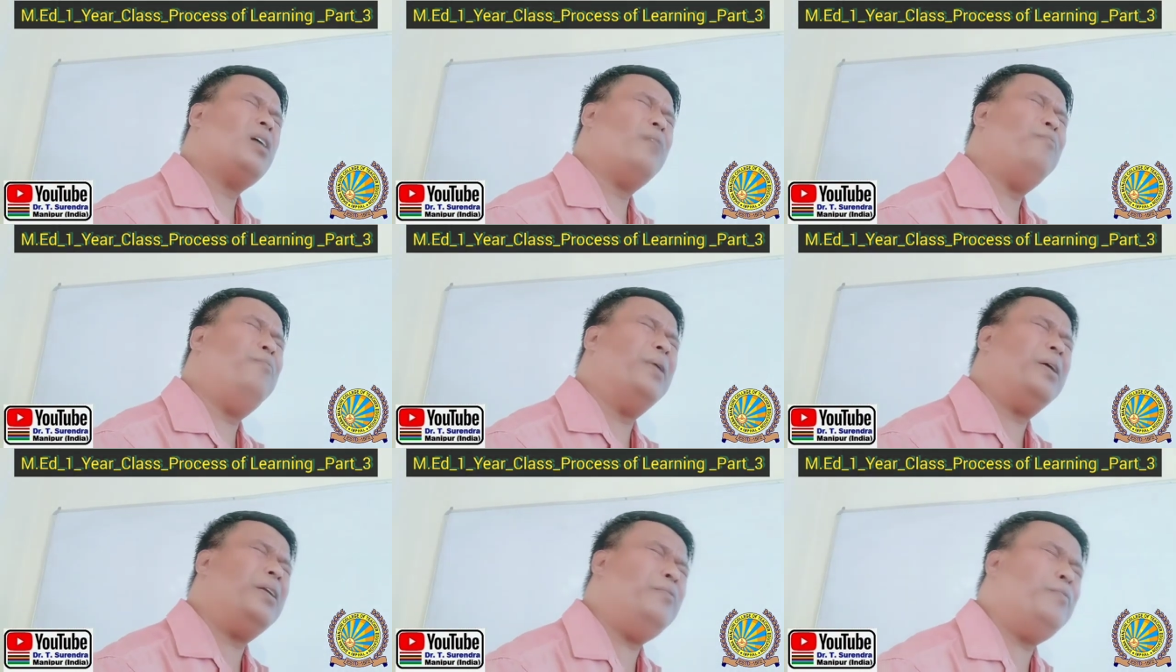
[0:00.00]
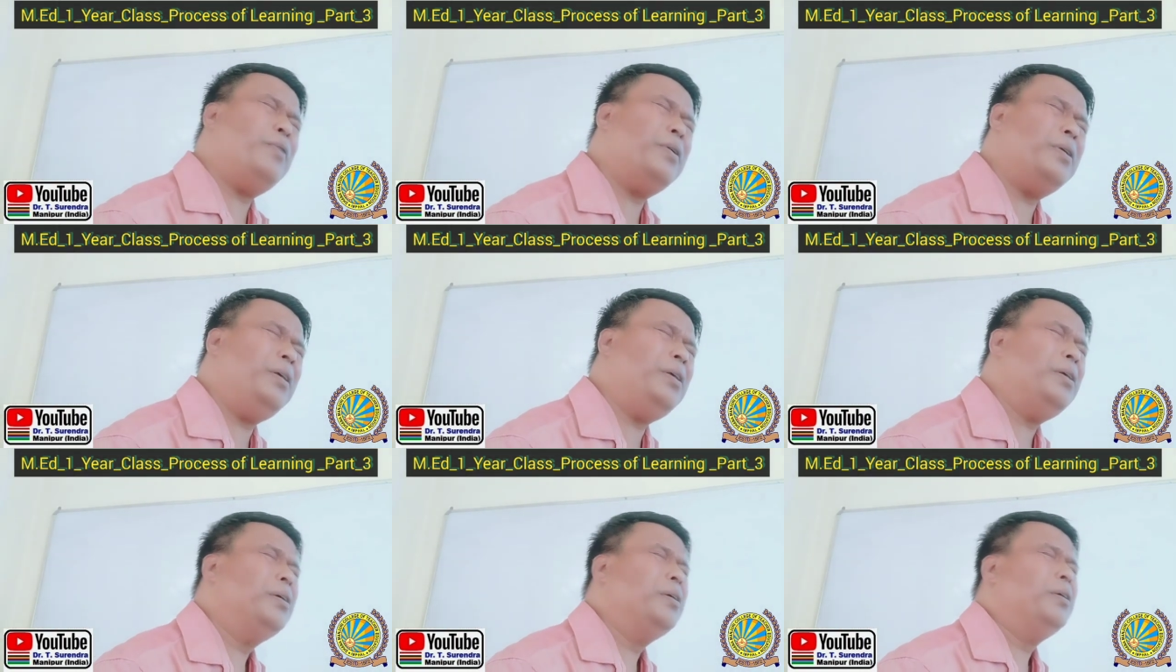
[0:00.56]
are very
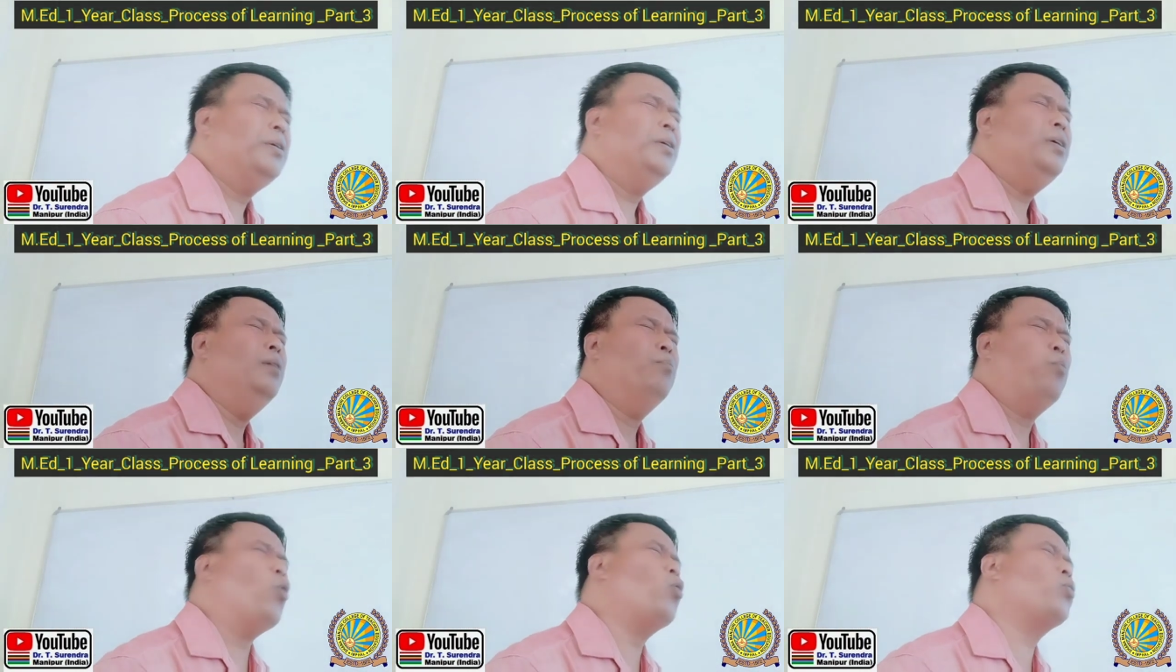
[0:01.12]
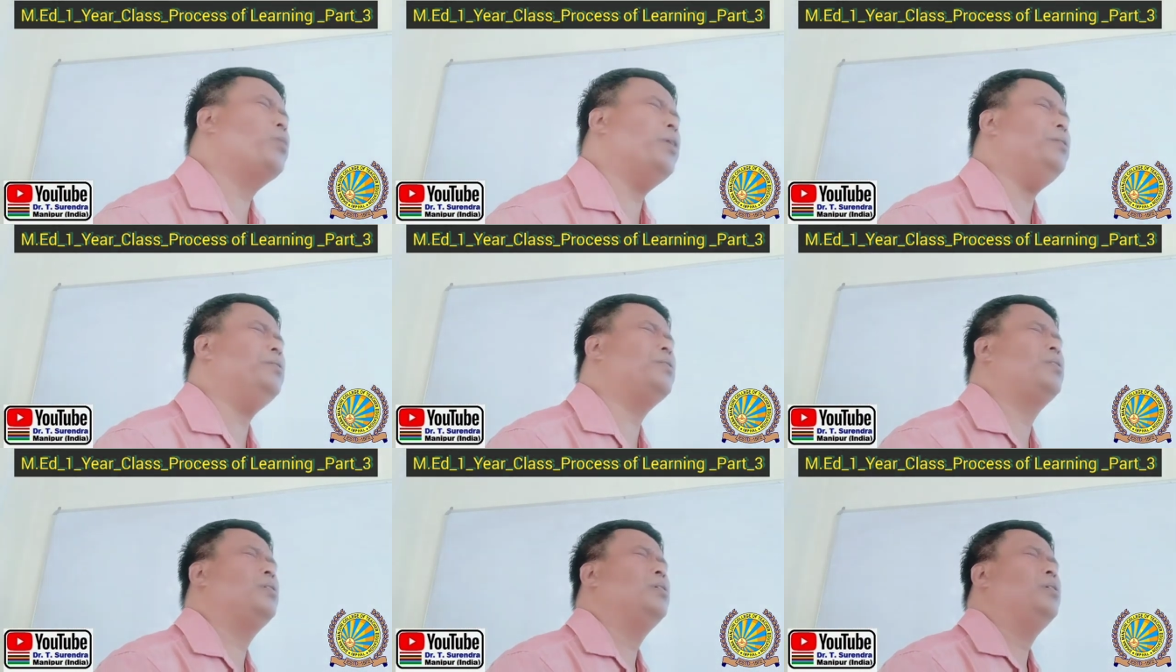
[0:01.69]
very
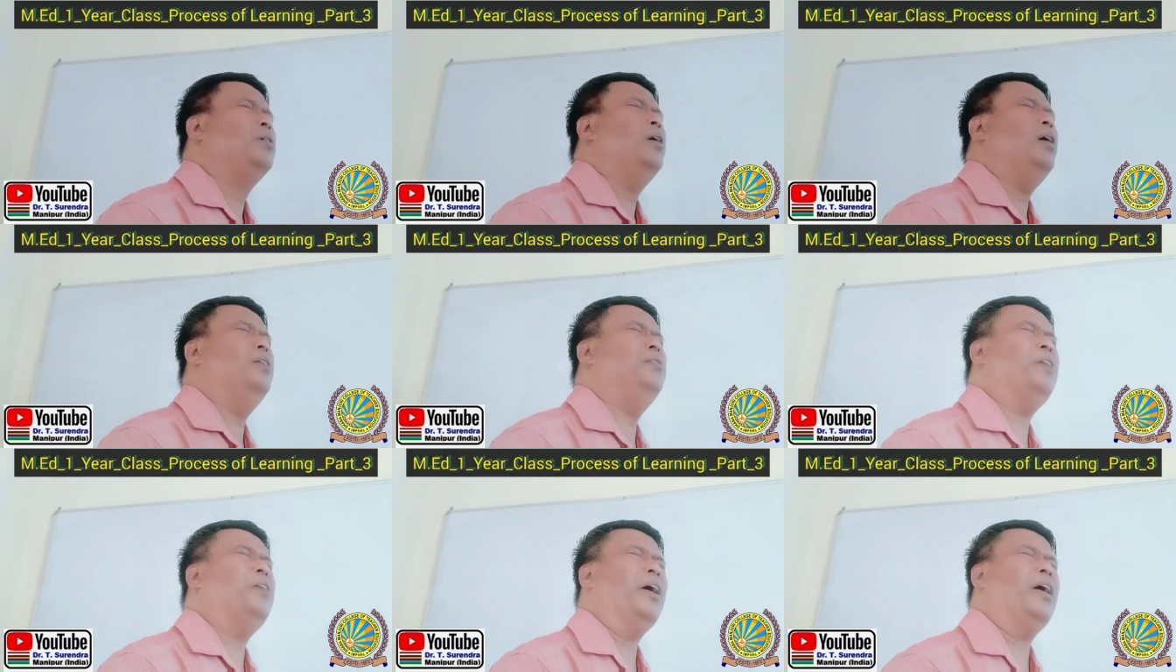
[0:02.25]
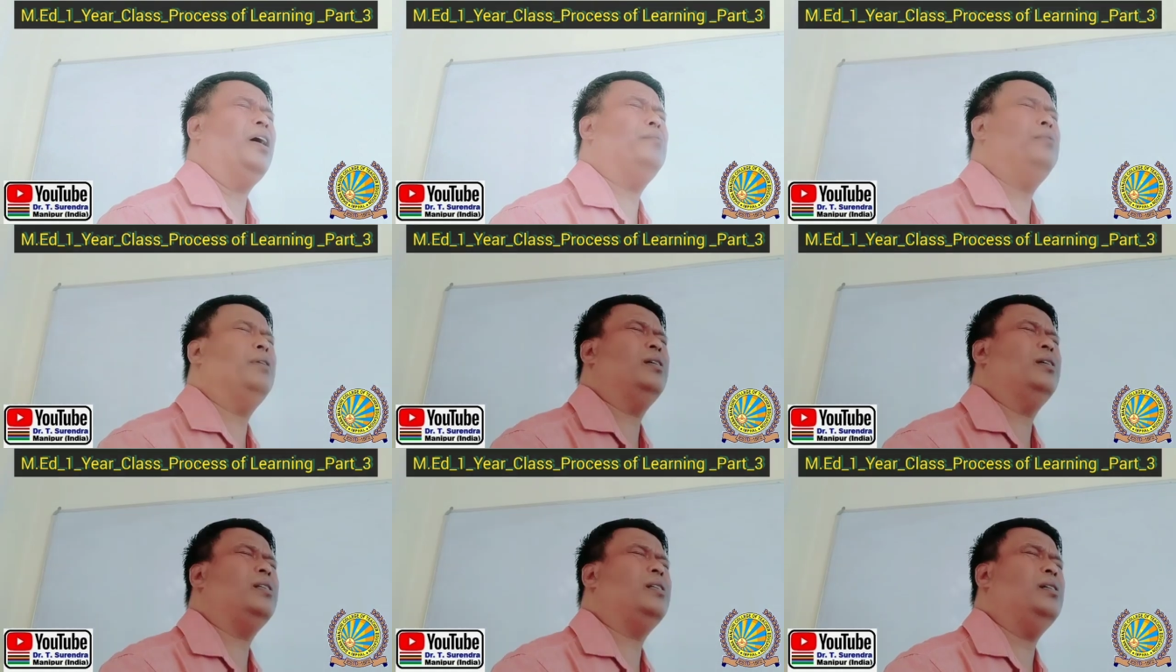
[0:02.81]
important, and they have
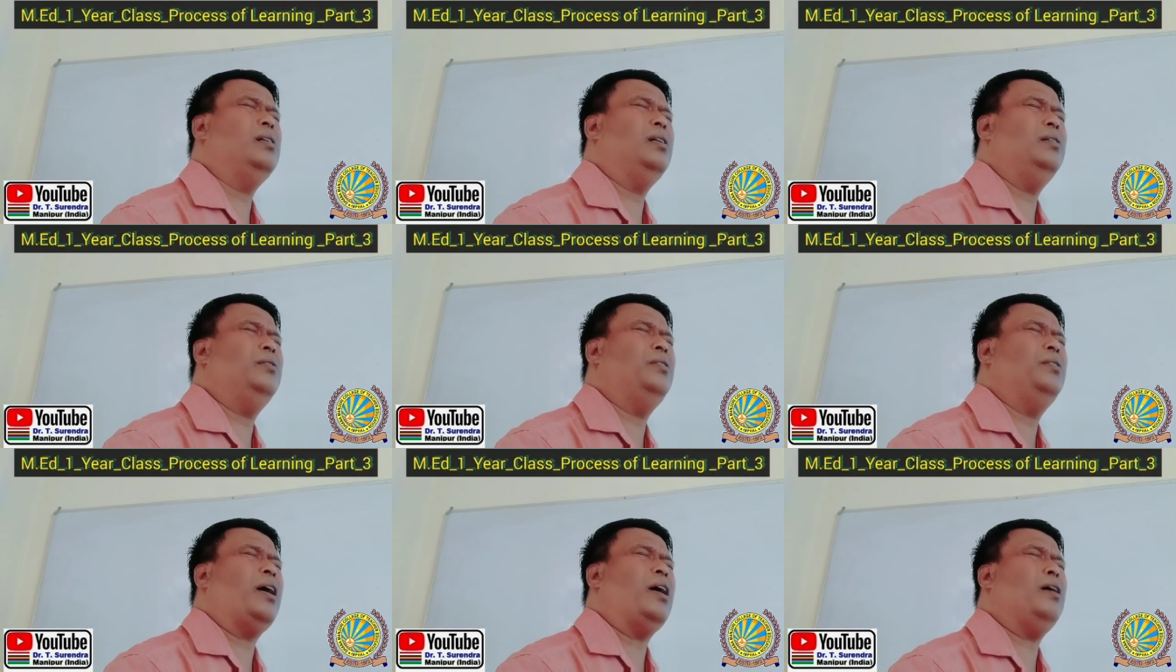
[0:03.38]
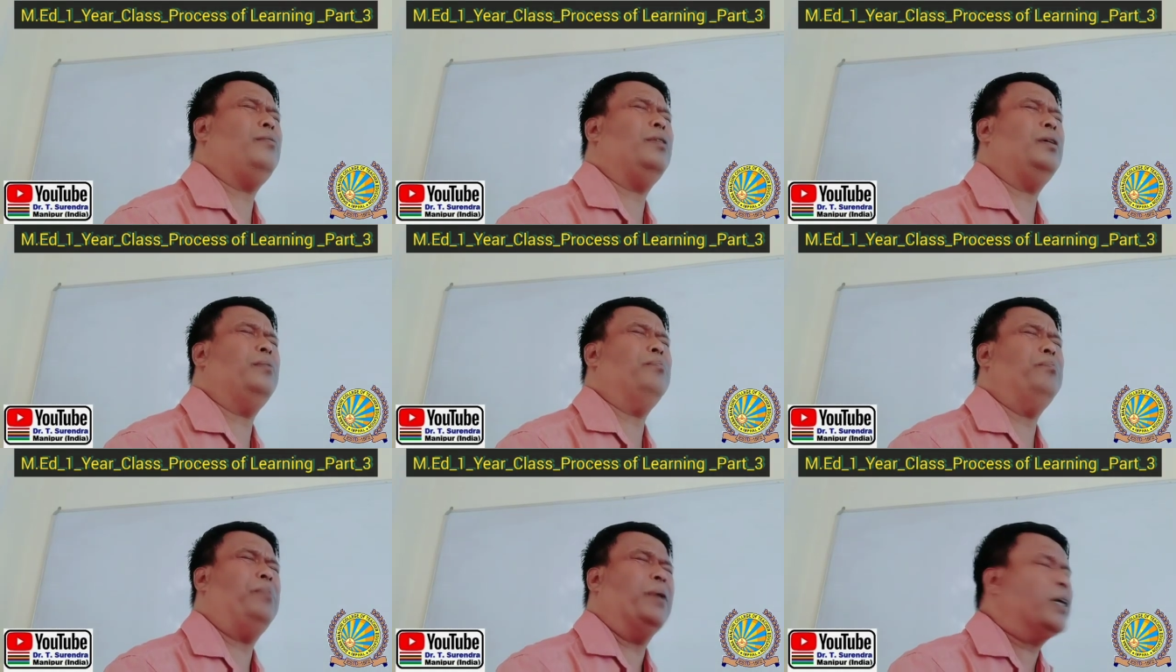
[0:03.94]

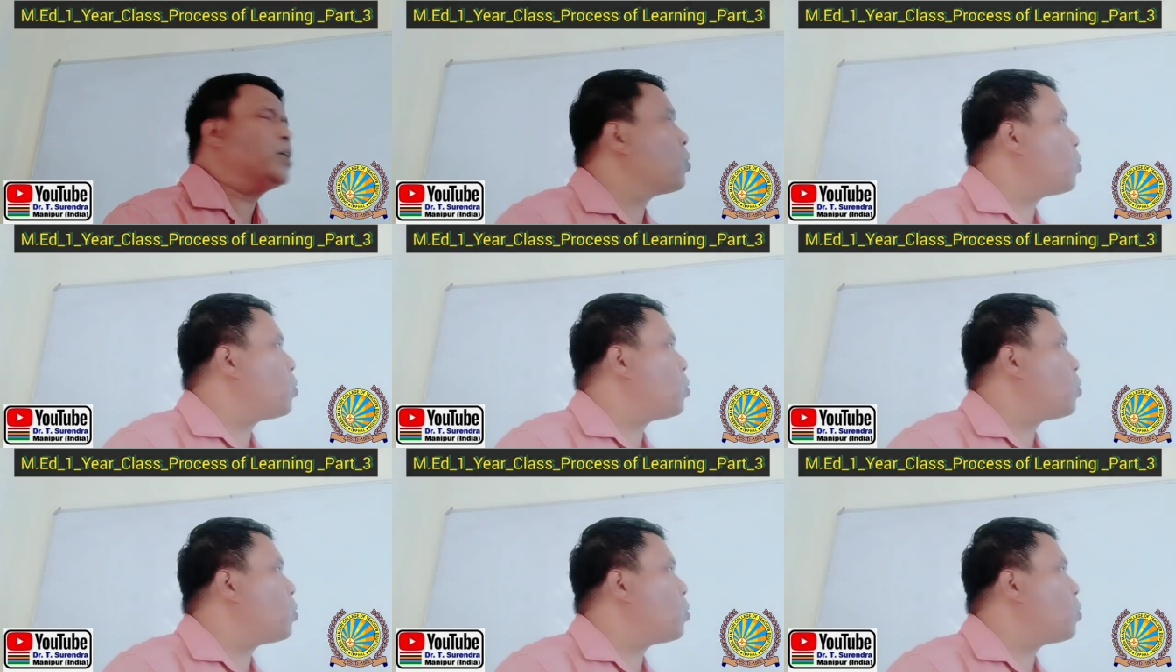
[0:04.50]
a big